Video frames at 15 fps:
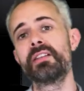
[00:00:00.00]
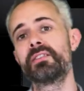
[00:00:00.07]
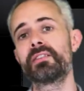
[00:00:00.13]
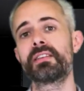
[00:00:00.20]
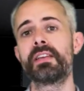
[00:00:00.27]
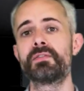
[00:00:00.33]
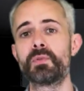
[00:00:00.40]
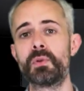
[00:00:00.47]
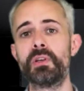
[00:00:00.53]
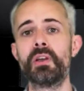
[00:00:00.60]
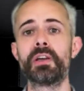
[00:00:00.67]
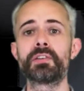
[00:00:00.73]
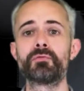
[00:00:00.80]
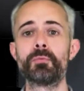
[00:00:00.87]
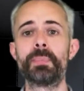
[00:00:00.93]
Just gives you a
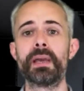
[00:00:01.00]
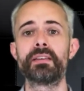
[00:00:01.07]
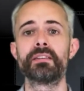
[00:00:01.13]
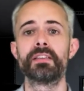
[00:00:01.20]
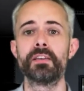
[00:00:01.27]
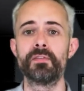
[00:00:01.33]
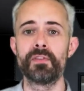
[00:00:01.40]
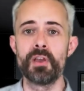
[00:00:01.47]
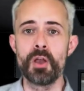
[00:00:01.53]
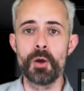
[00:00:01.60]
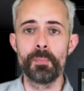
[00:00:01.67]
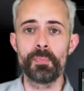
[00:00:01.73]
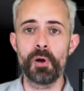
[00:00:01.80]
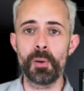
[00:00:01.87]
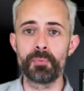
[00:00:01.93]
nice repetitive
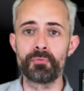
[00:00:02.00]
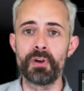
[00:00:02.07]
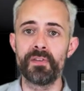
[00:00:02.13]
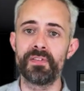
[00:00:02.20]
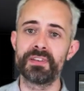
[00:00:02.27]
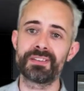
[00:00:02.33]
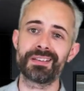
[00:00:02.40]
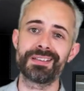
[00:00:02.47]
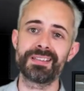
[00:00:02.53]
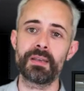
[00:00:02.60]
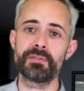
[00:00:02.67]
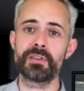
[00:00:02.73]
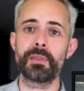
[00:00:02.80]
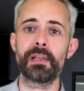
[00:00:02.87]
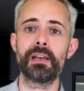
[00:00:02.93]
pop riff. It's going to
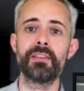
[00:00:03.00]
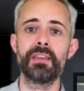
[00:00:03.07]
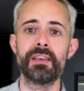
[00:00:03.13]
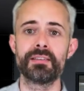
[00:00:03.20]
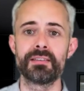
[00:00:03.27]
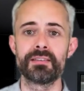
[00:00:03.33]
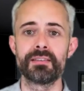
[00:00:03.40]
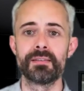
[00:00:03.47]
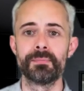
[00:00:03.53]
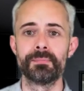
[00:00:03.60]
sound something like this.